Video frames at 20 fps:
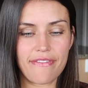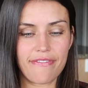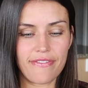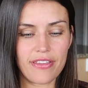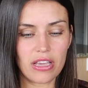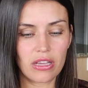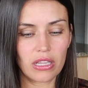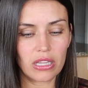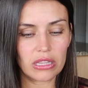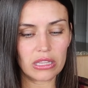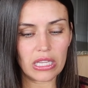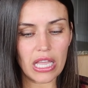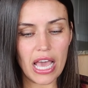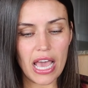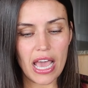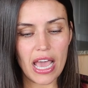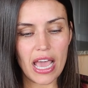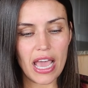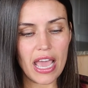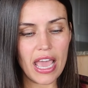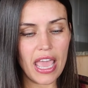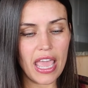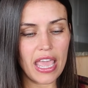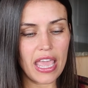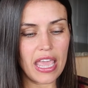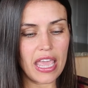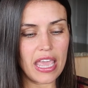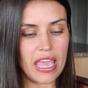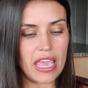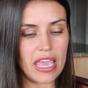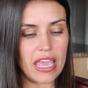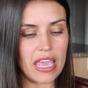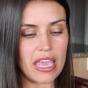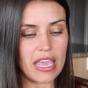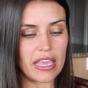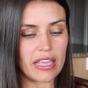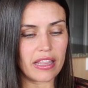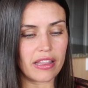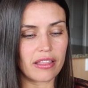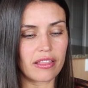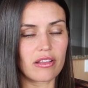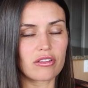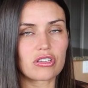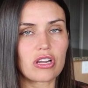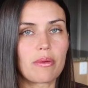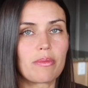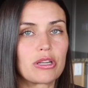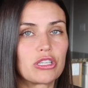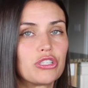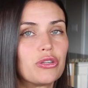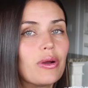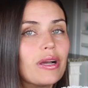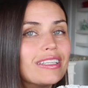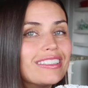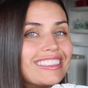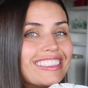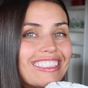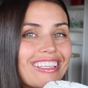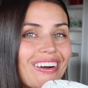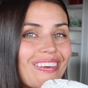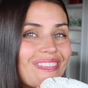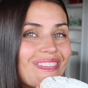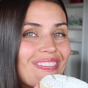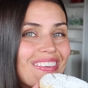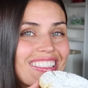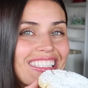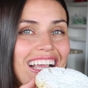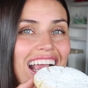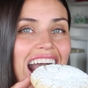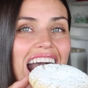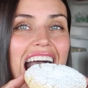feel like there's not much to it, so we'll see.